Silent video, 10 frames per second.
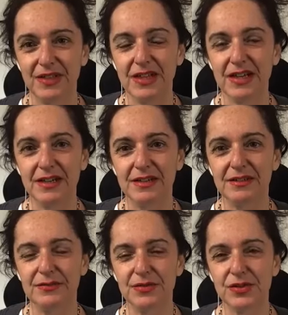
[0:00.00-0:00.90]
Yeah,
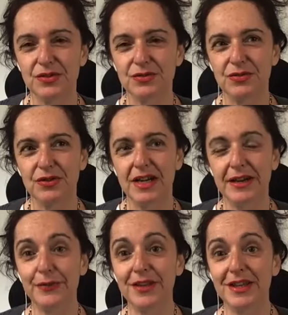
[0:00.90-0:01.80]
for sure.
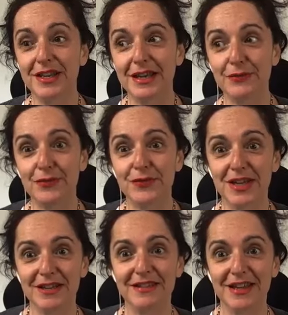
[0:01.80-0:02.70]
And I think you never
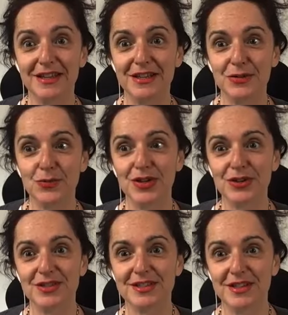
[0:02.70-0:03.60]
forget that year where
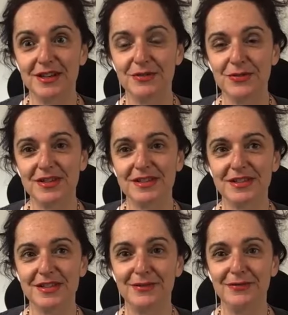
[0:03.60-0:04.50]
you start all this
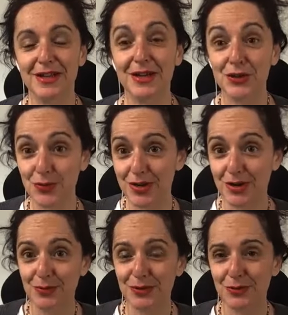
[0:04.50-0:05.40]
stuff. Like you and
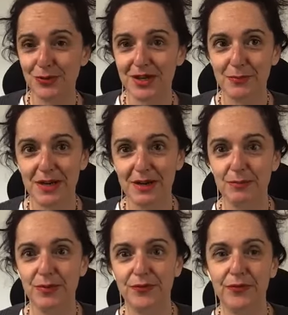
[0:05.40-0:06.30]
I were talking
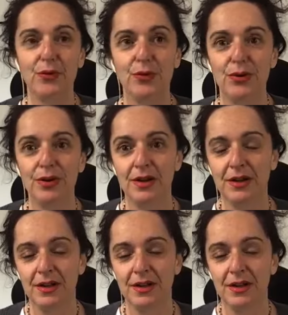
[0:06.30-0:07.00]
about before